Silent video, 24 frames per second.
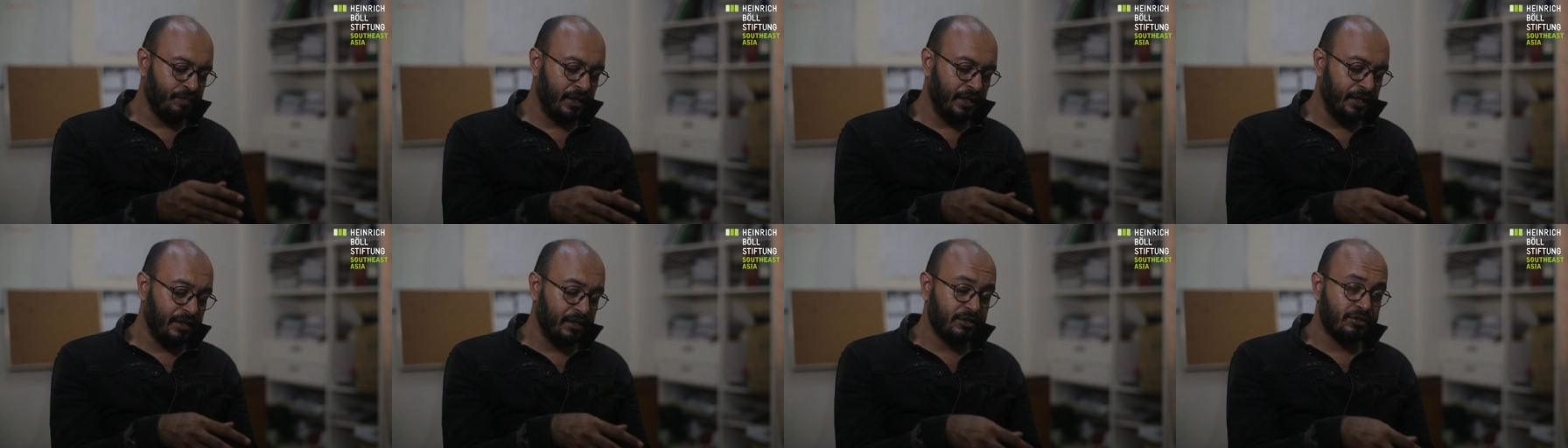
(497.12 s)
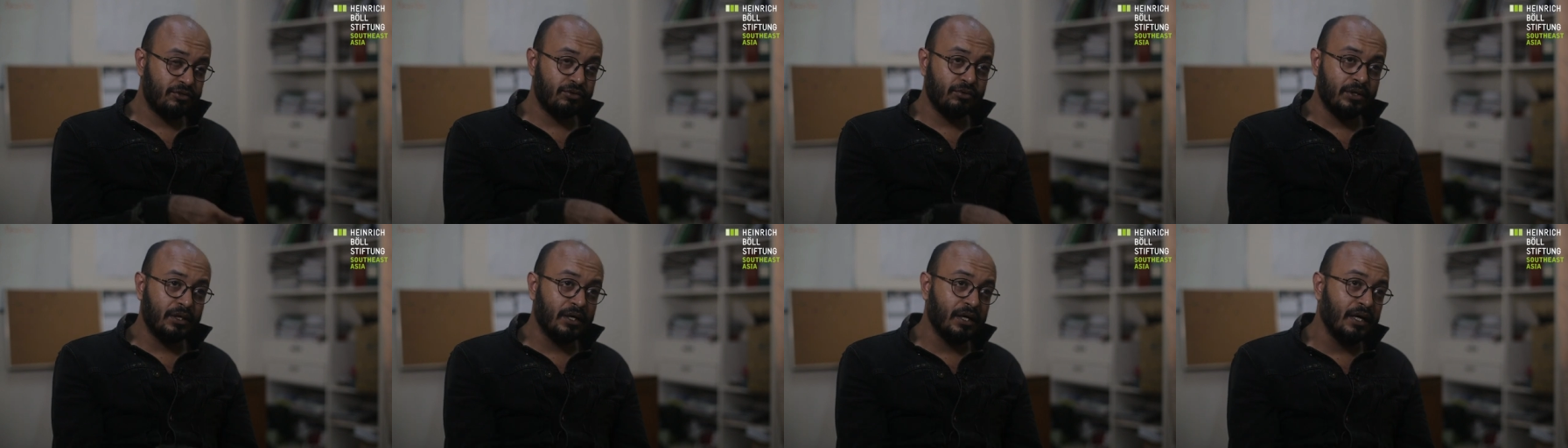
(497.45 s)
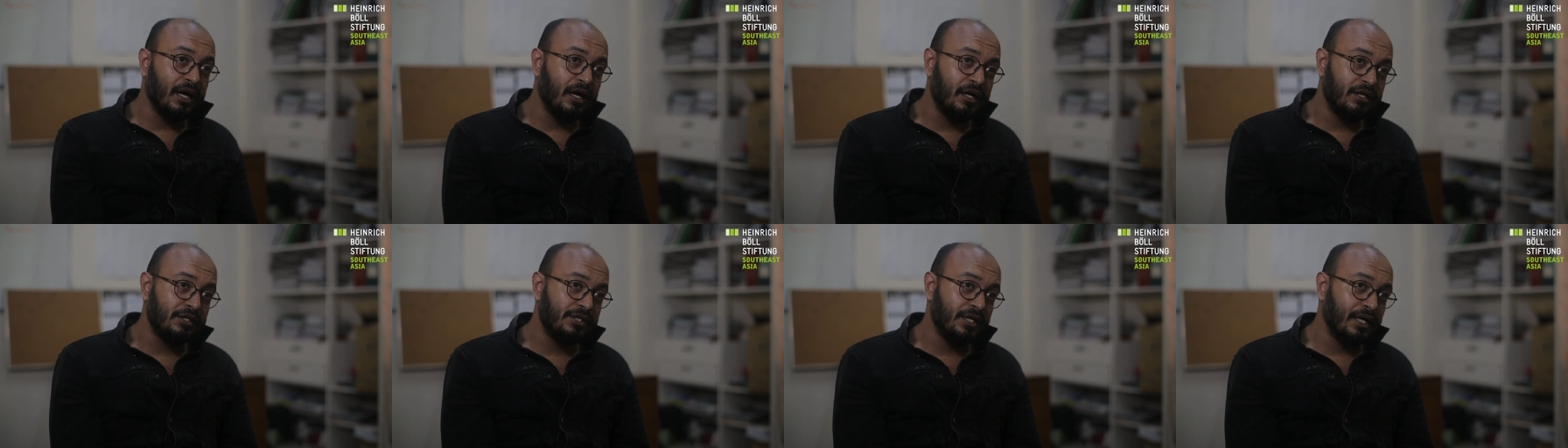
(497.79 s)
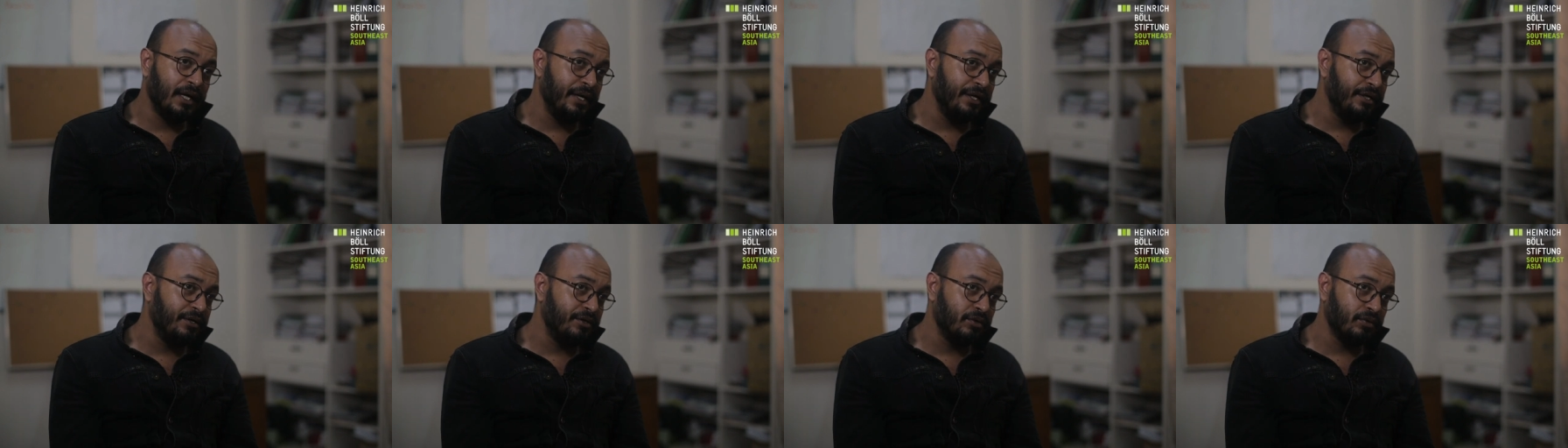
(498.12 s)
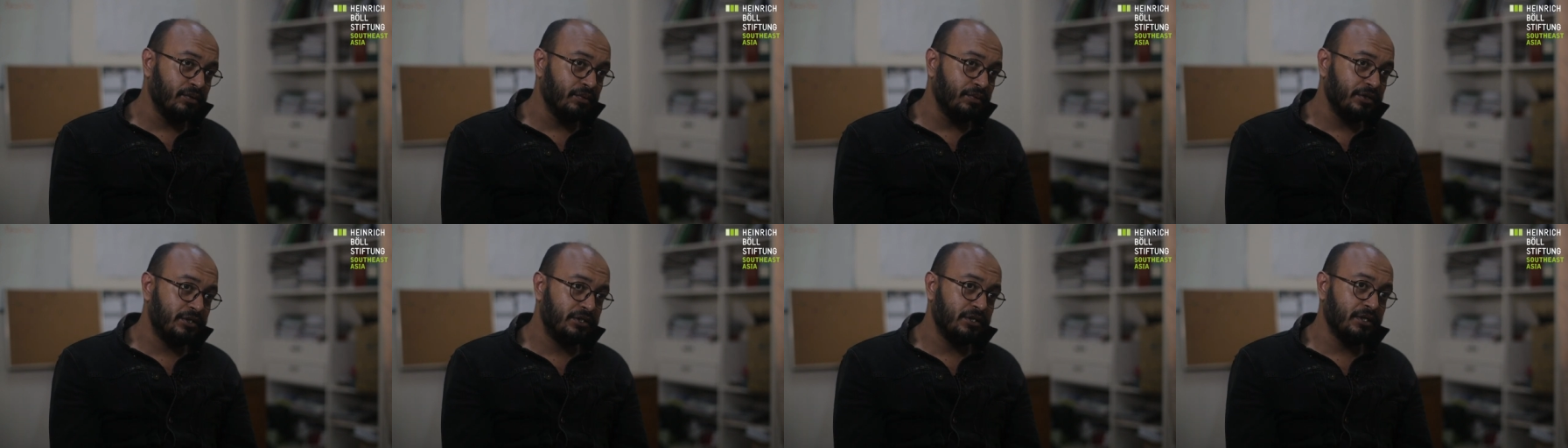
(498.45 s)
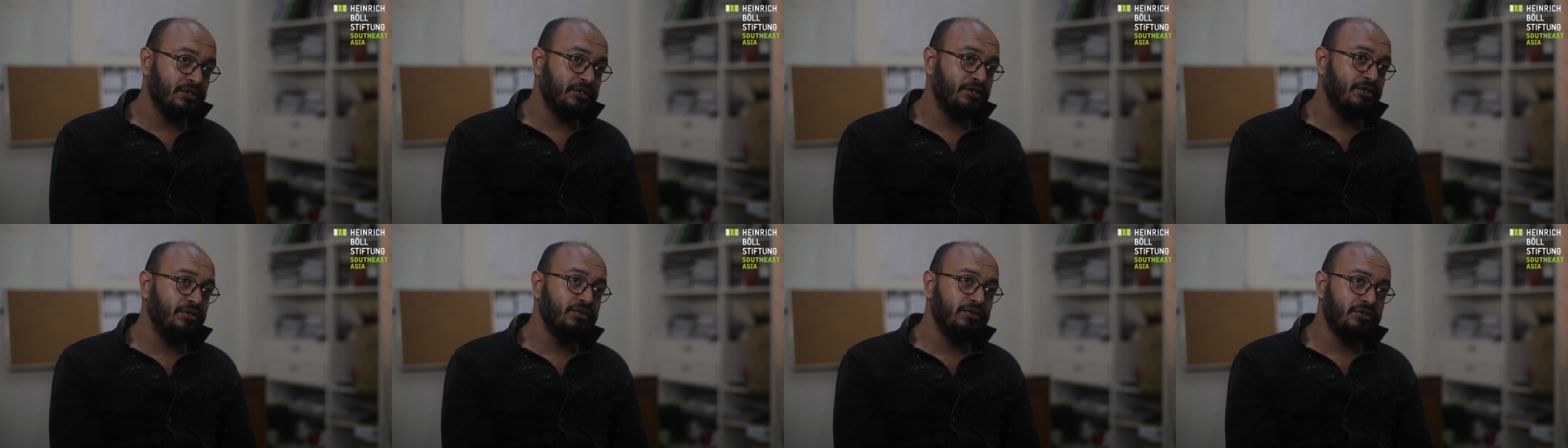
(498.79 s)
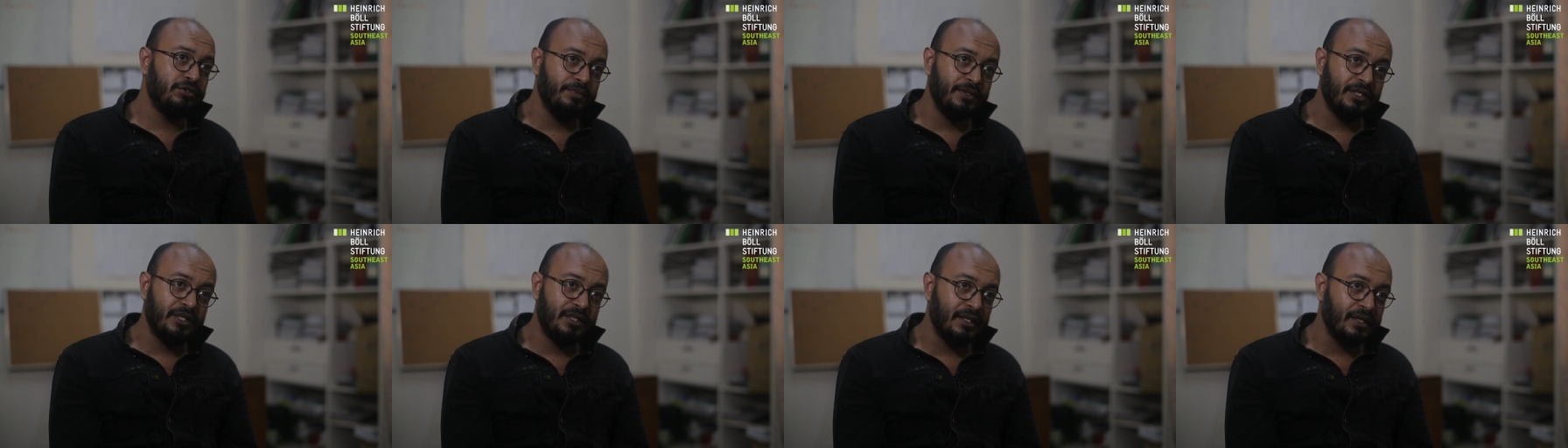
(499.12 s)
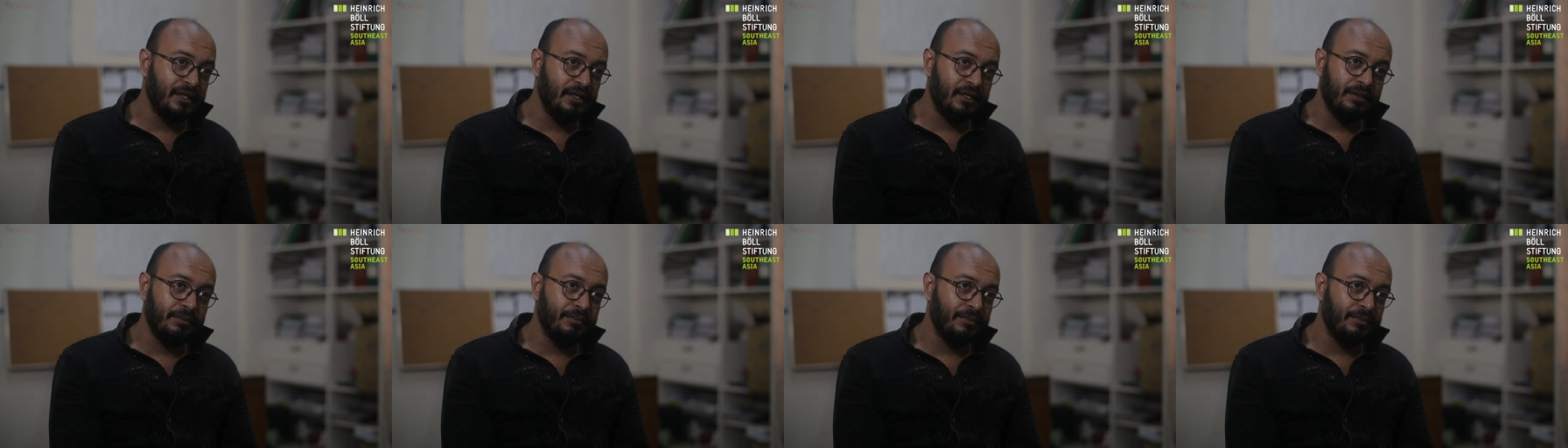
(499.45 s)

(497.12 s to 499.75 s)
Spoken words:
It is doing large hydro, which has huge methane